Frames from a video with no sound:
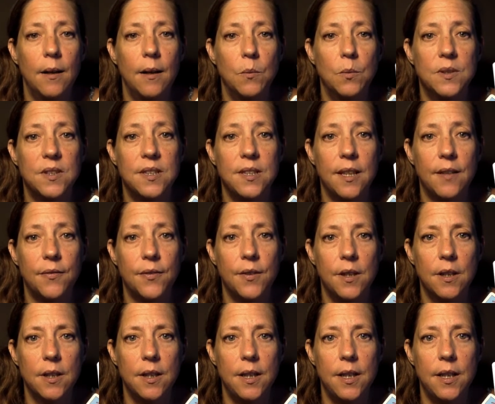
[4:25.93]
was
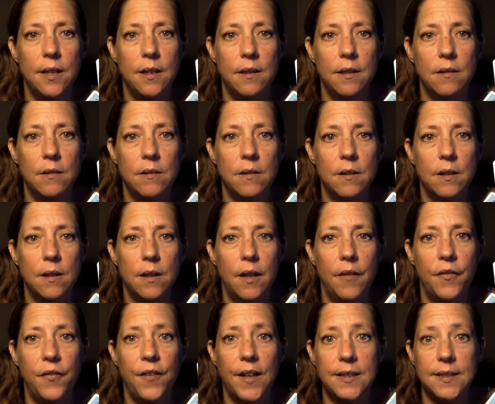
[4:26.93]
definitely
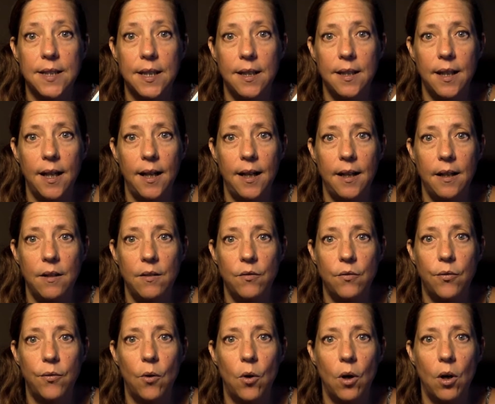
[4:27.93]
affecting that
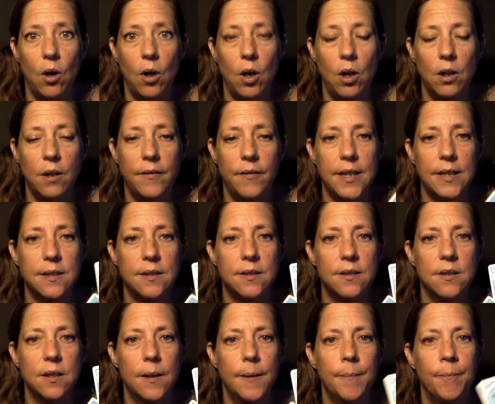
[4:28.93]
for all of
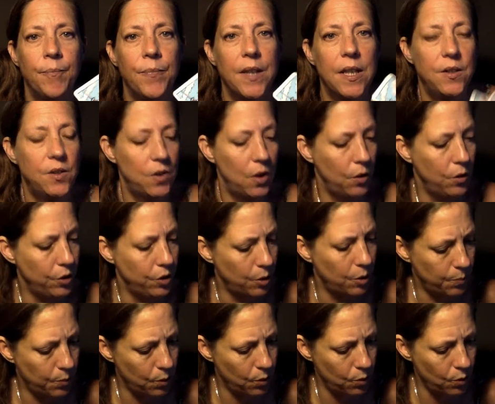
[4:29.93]
us. So
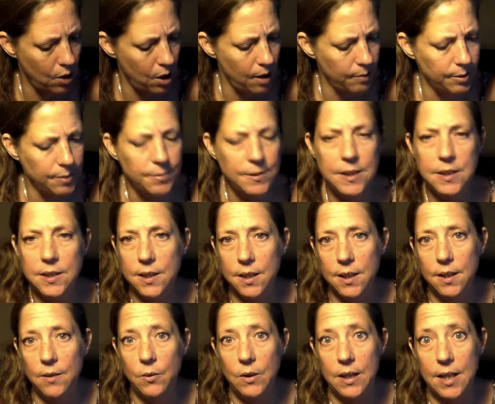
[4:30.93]
you're probably
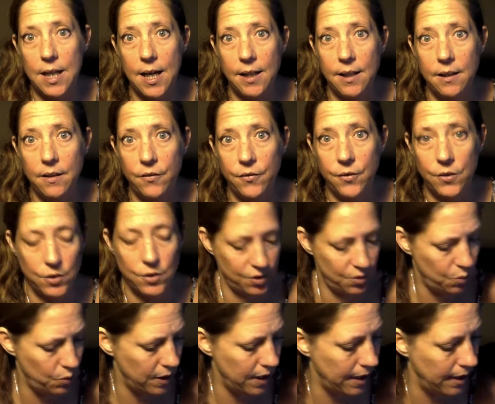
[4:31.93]
dealing with that in the
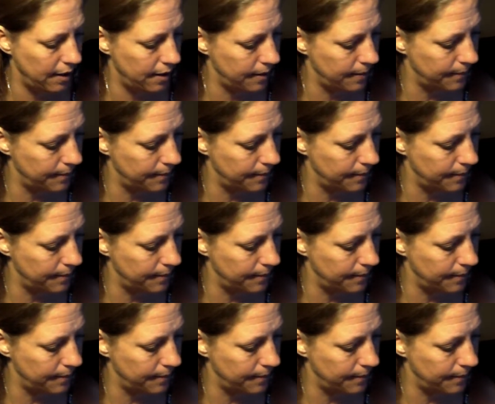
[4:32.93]
first week.